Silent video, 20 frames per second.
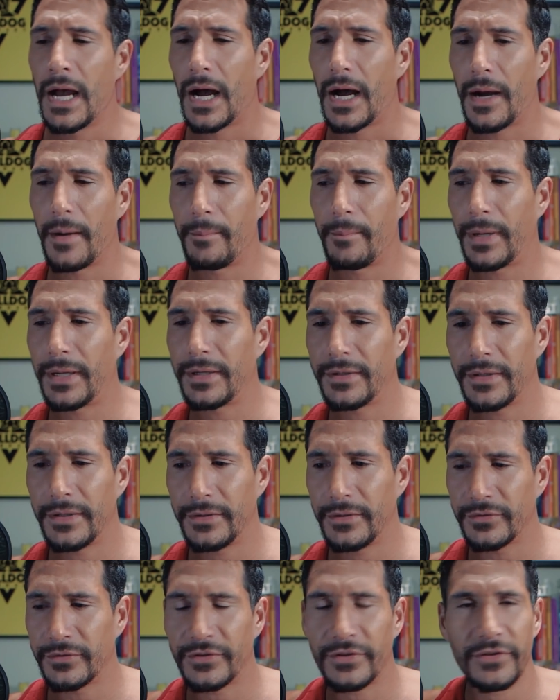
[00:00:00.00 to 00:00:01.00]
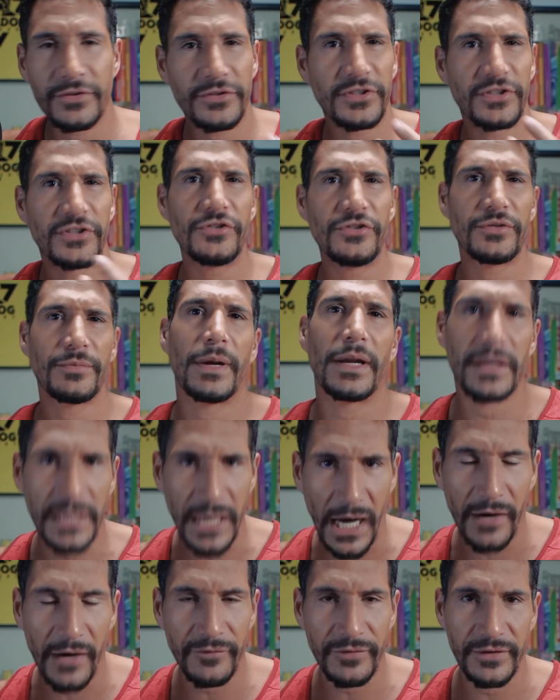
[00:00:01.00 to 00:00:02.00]
but you know, so there's a huge amount of
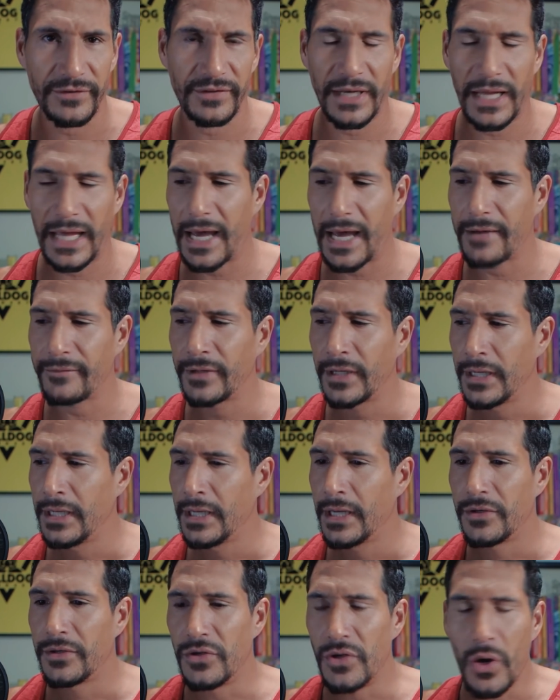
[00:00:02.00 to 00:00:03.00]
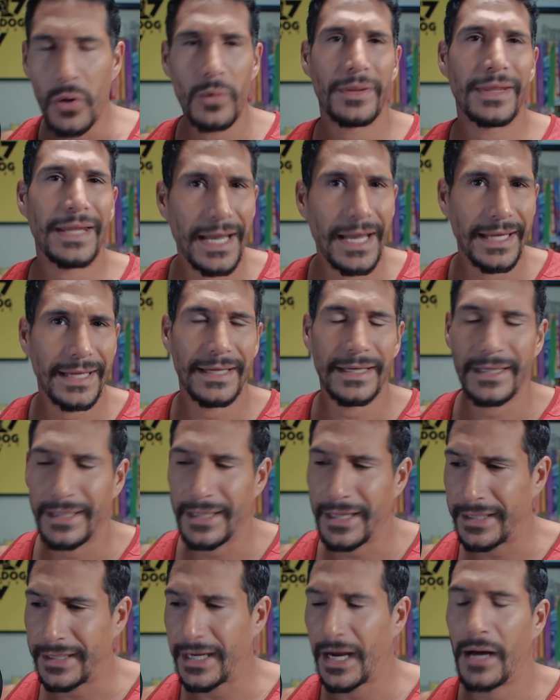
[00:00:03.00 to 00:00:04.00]
confidence that I have knowing that I can
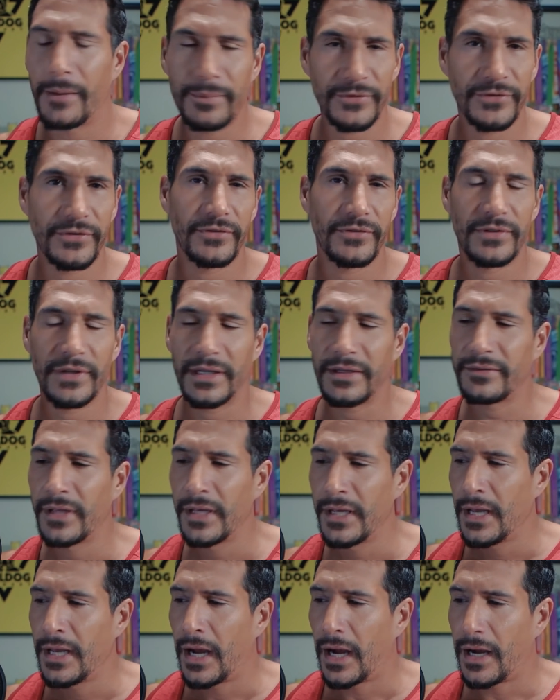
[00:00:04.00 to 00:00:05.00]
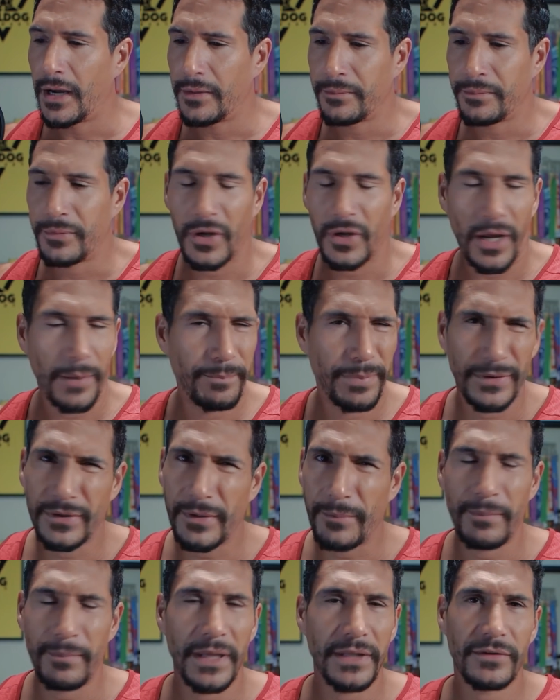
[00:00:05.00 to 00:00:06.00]
accomplish those things. Uh, I
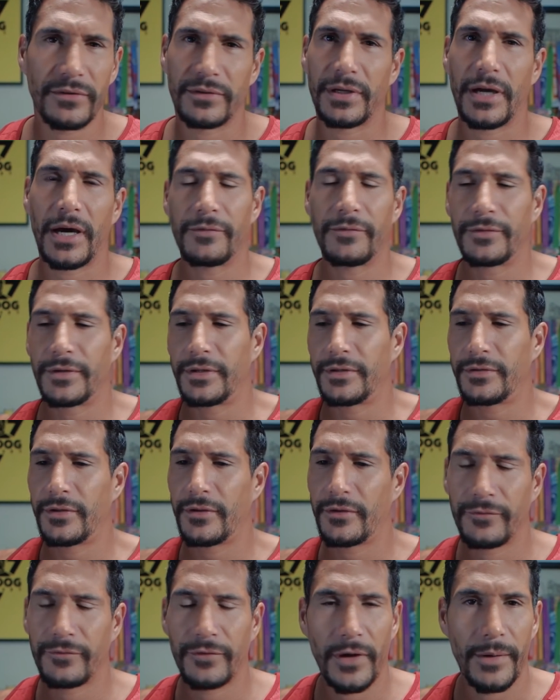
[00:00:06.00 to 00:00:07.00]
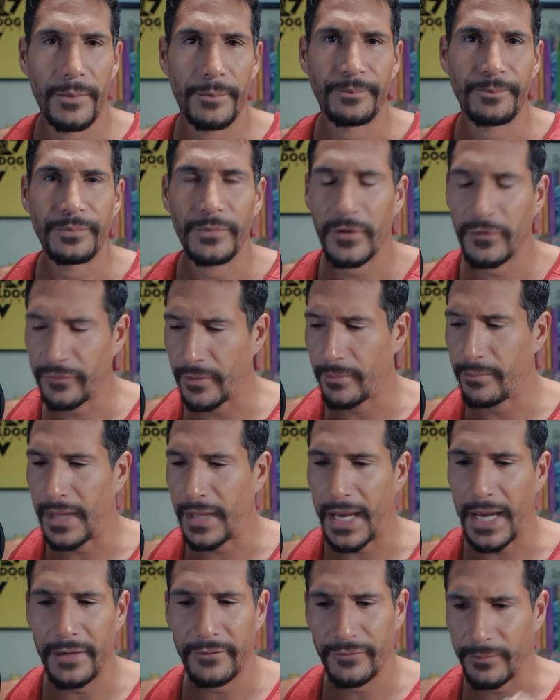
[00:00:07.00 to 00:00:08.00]
built up mental toughness from from
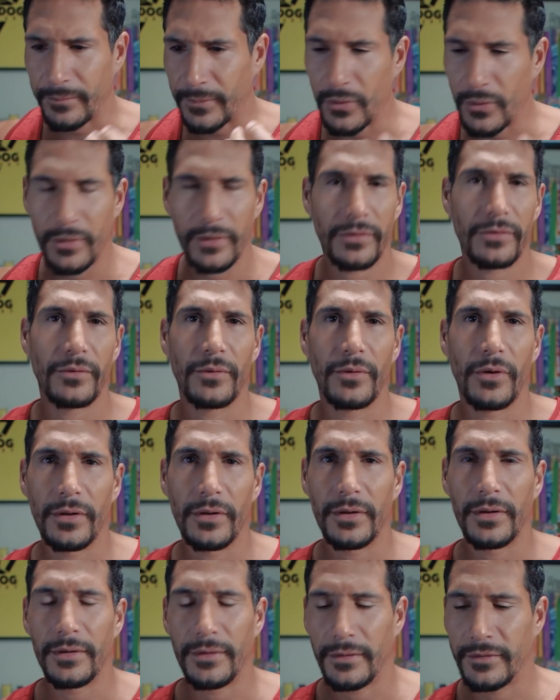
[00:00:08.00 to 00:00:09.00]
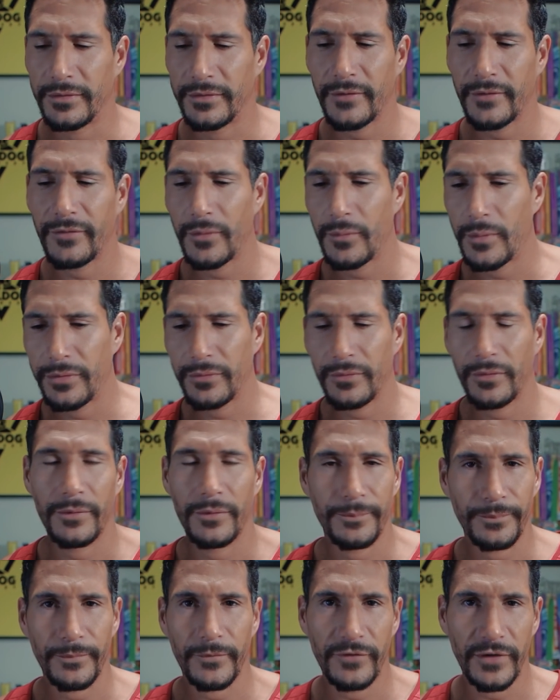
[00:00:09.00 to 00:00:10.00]
that, from going through all the the stuff I went
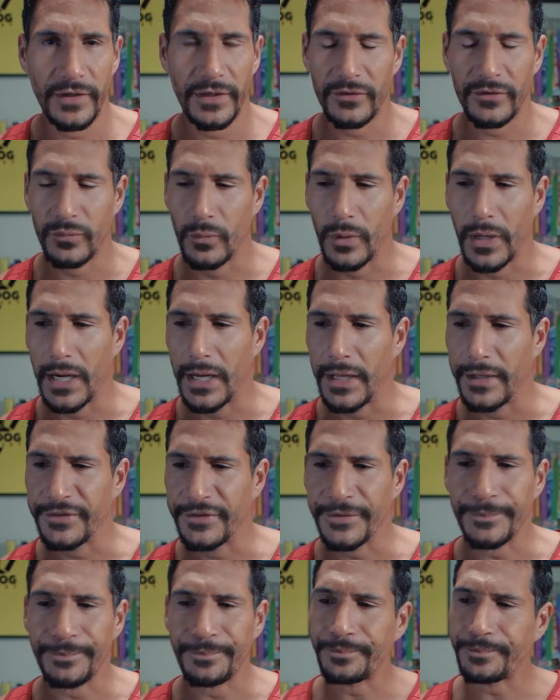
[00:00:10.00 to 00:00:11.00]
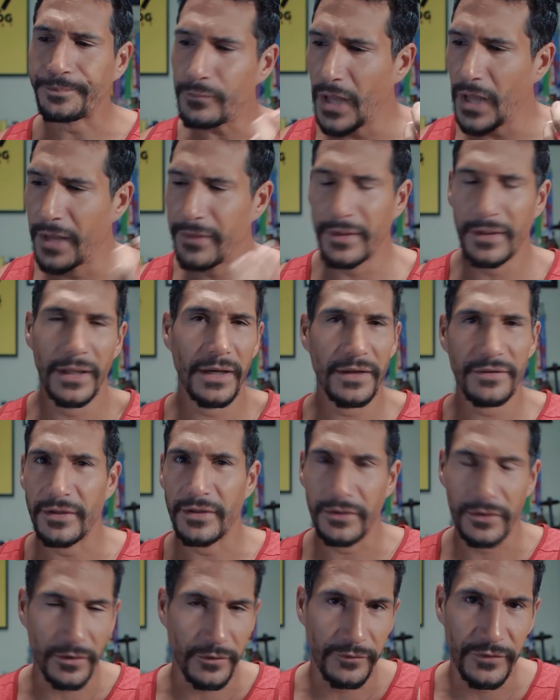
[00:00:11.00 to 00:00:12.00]
through fitness wise and then like I
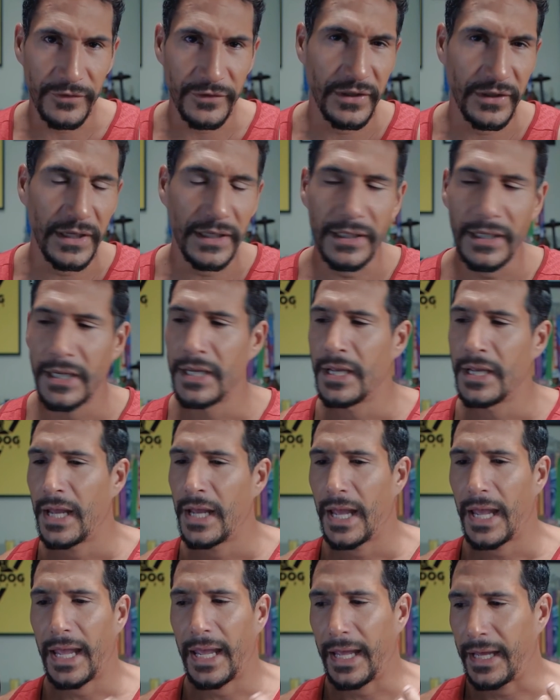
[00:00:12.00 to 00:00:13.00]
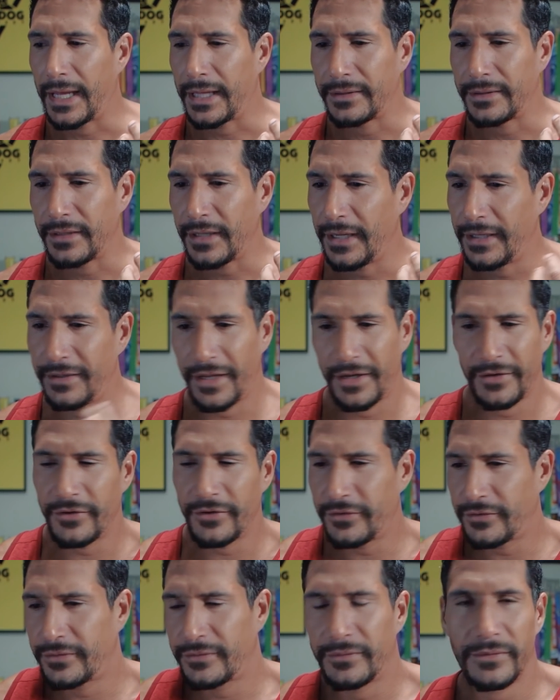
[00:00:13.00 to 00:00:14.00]
said, you know, physique and, and and
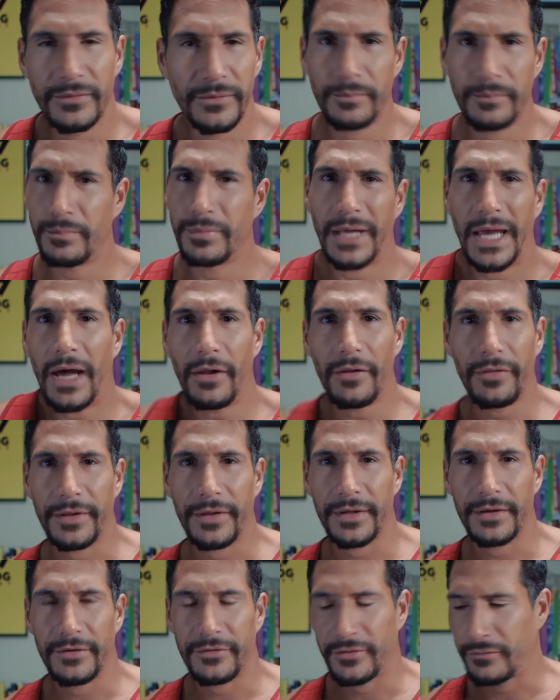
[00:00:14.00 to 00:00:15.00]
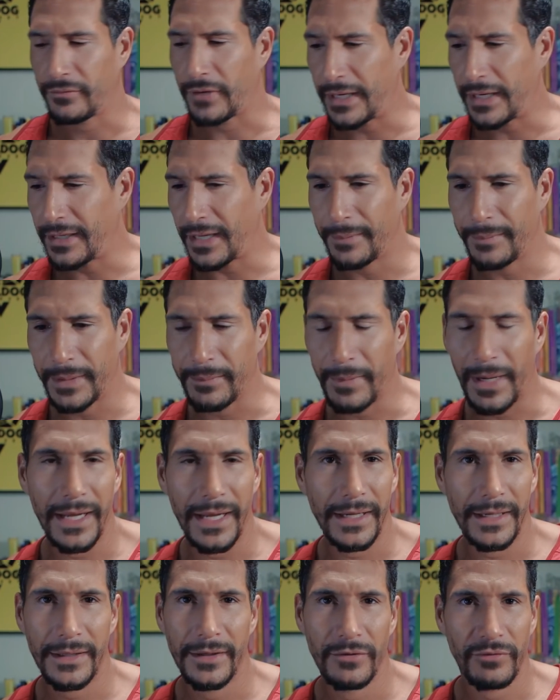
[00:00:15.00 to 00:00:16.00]
just health condition, right? I mean,
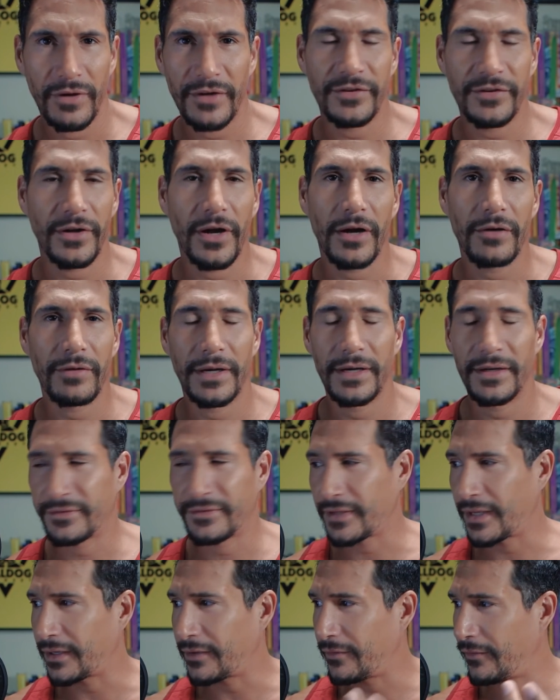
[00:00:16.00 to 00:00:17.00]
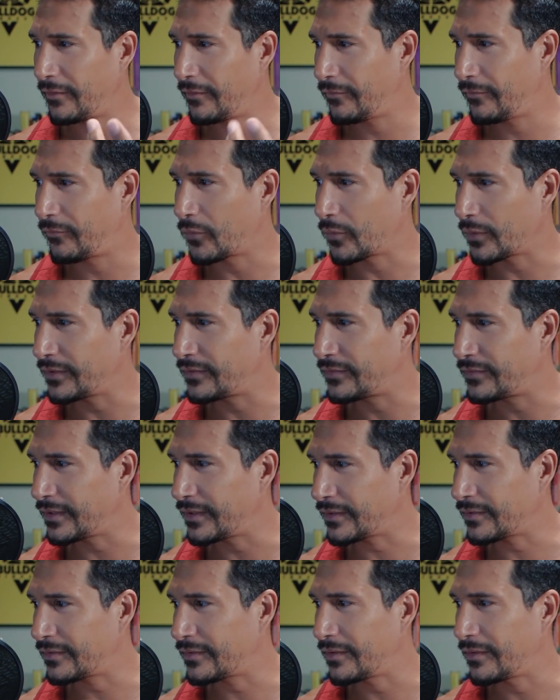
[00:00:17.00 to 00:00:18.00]
my resting heart rate is like
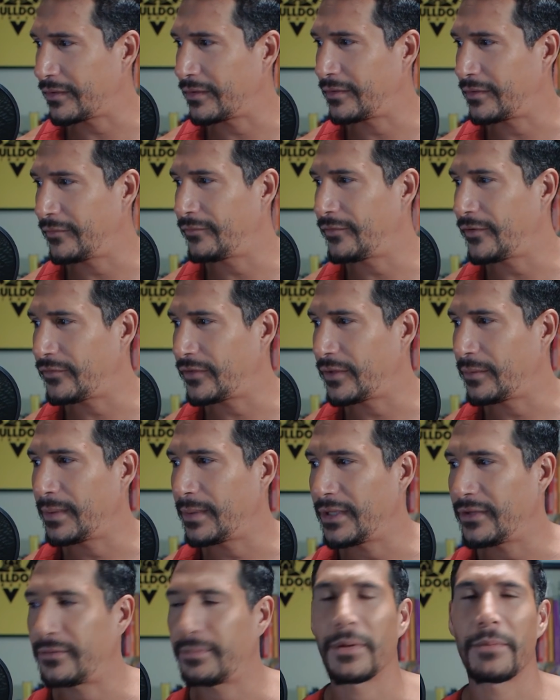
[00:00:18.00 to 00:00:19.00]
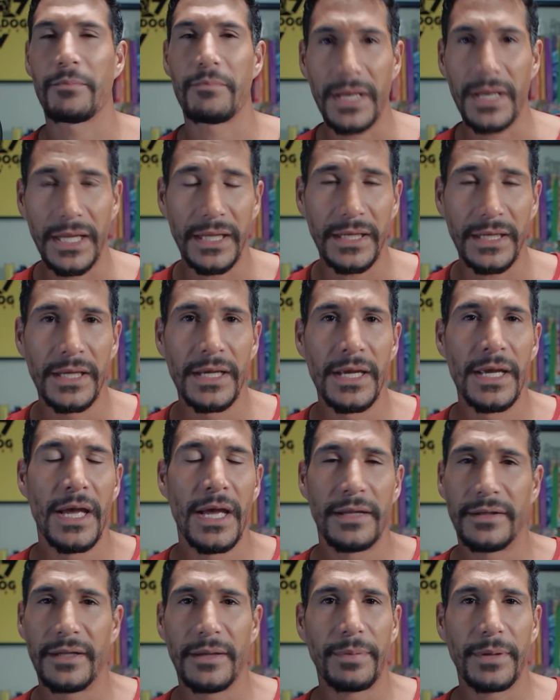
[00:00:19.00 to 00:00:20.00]
46 to, to 50 beats per minute
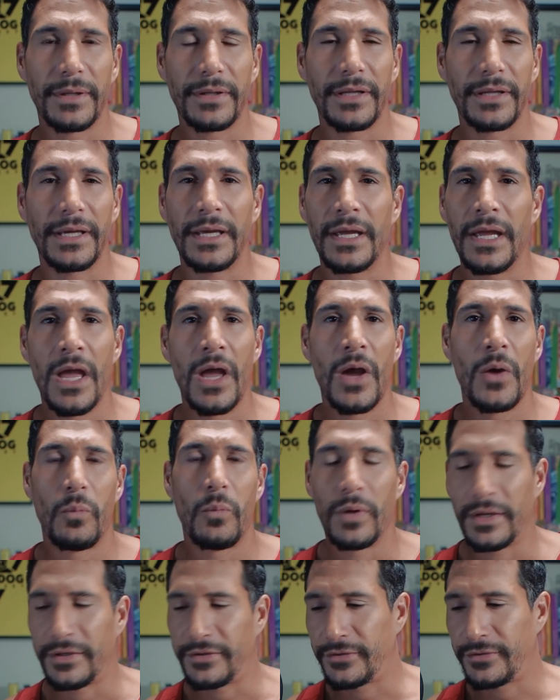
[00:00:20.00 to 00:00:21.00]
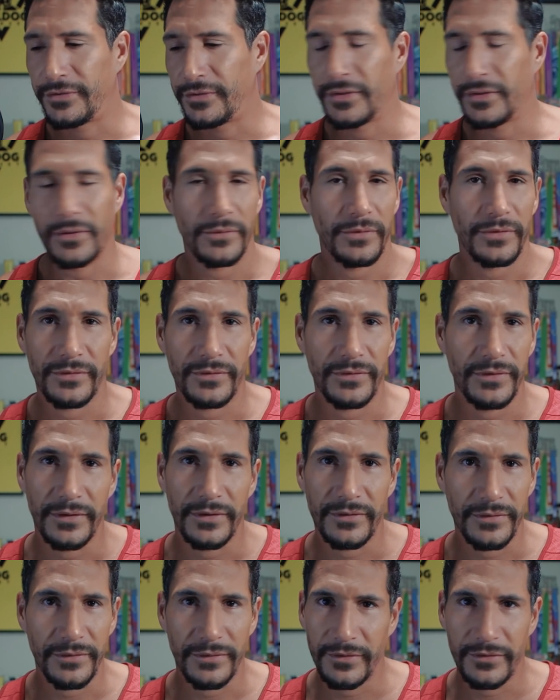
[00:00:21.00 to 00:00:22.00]
typically, which, you know, is
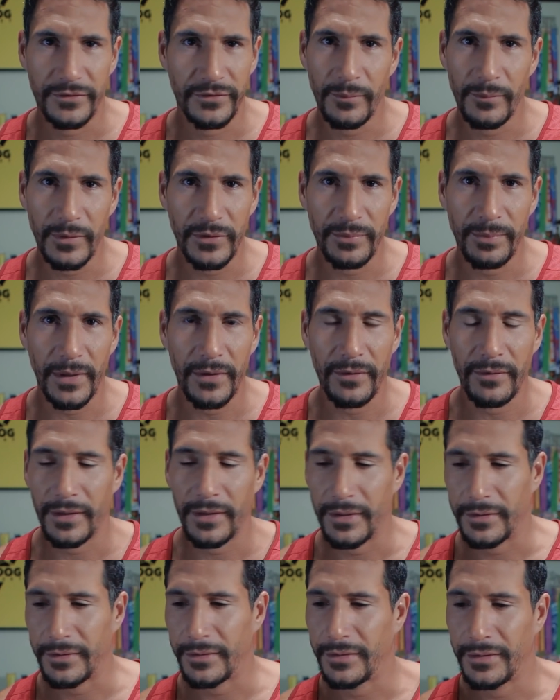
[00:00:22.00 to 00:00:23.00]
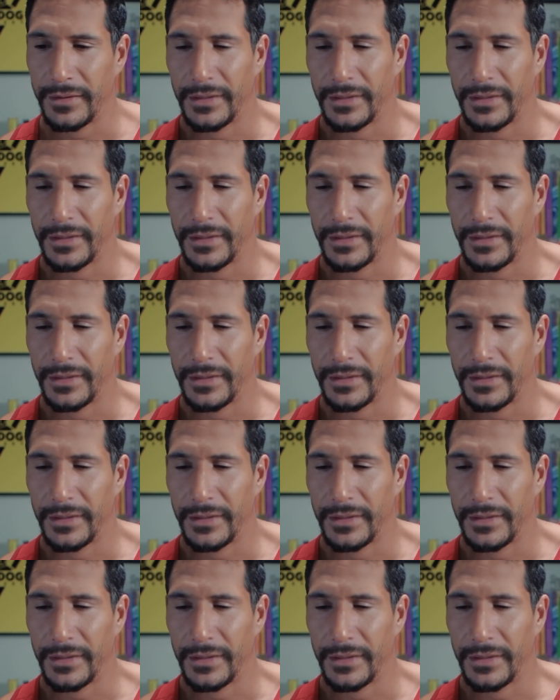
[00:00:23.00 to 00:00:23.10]
is so much better than